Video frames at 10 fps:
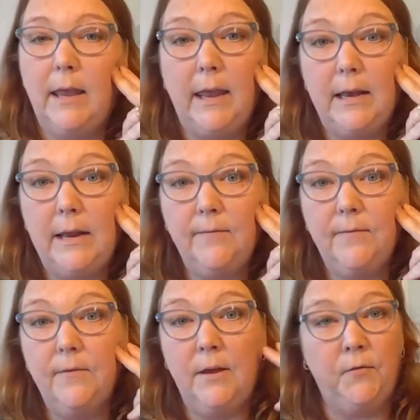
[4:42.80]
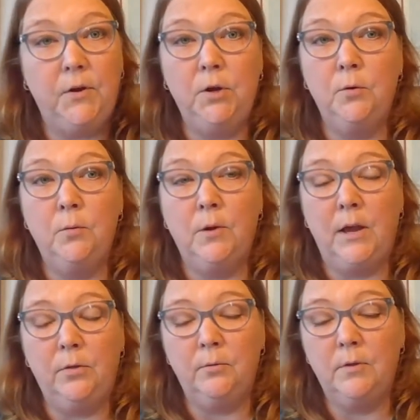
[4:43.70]
Again, if, if you
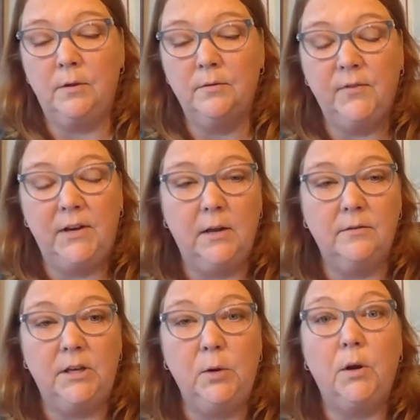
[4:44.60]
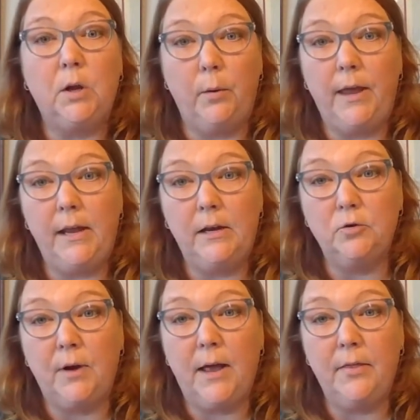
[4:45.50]
get through those videos and you want to go ahead
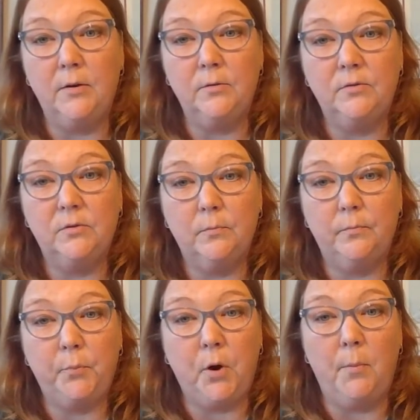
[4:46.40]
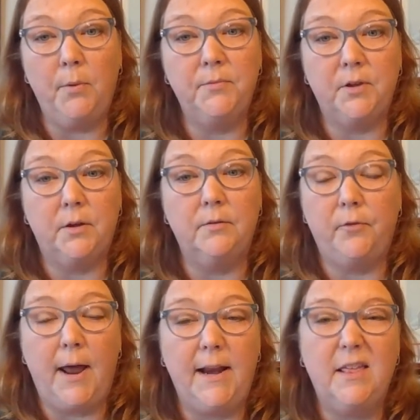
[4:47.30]
and try those problems on
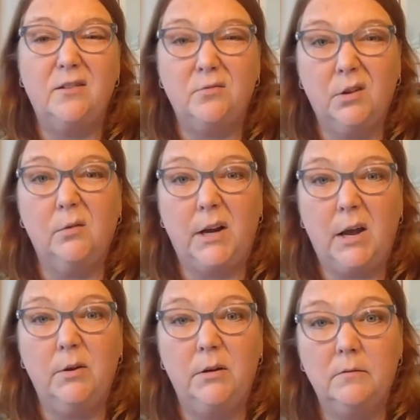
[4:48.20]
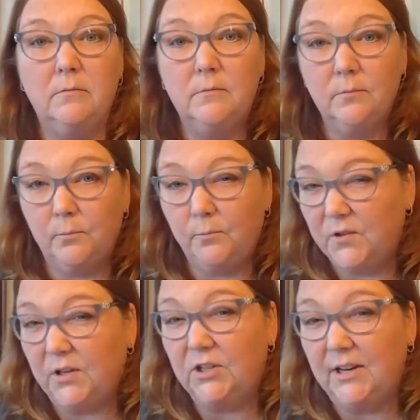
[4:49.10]
Friday, that's really what I would
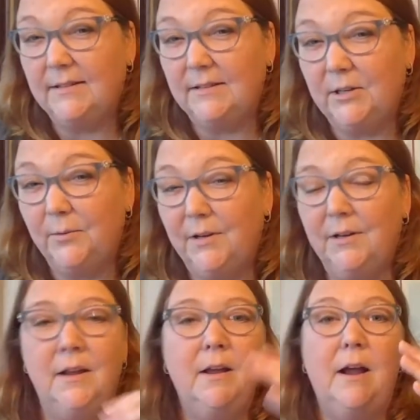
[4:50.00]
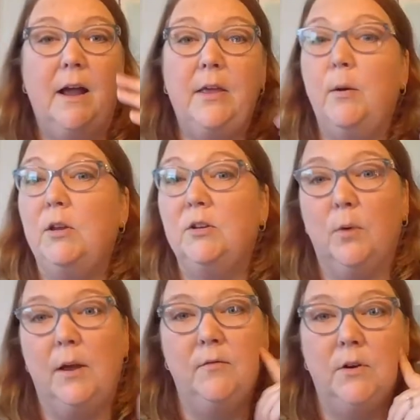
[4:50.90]
suggest doing. And that way you
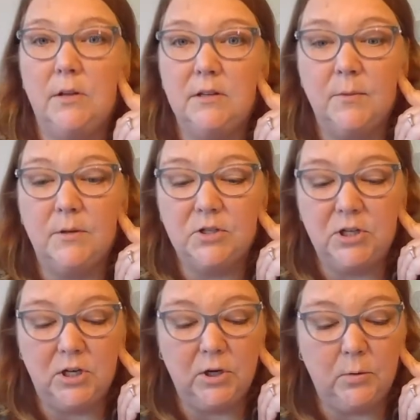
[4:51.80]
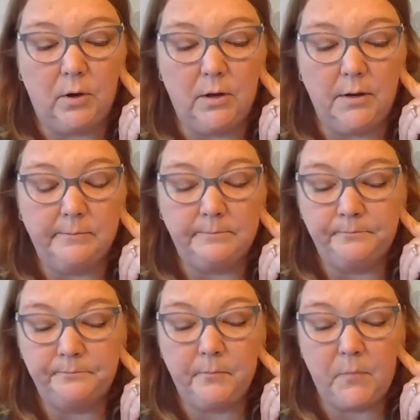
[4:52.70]
just won't have nearly as much to do on,